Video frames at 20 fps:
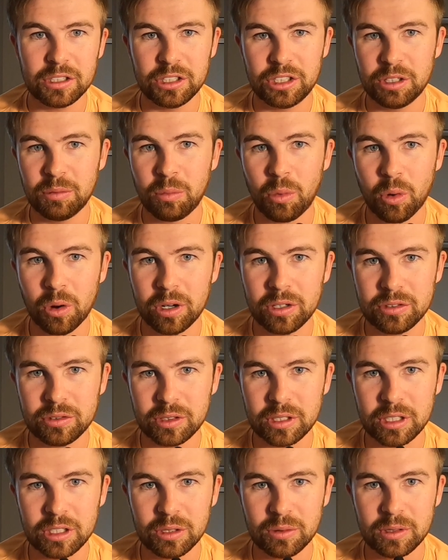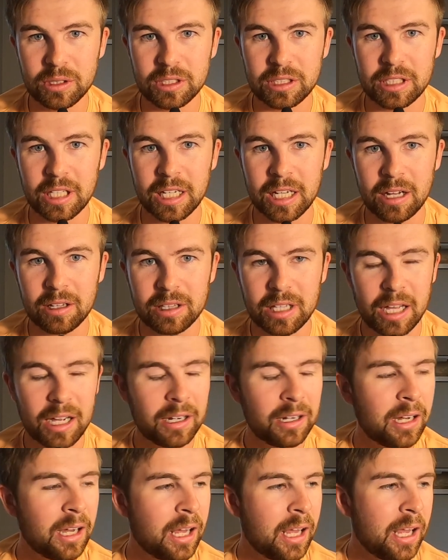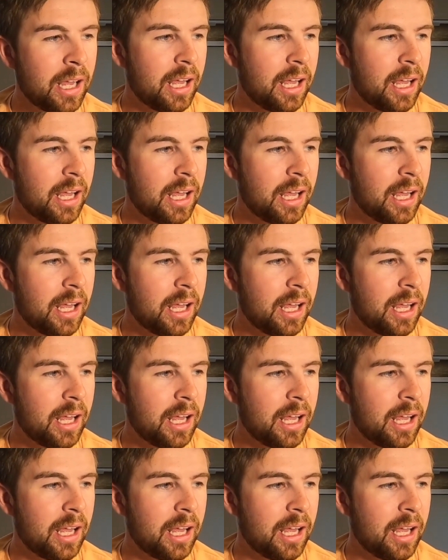Jim Mora is really doing his thing out there.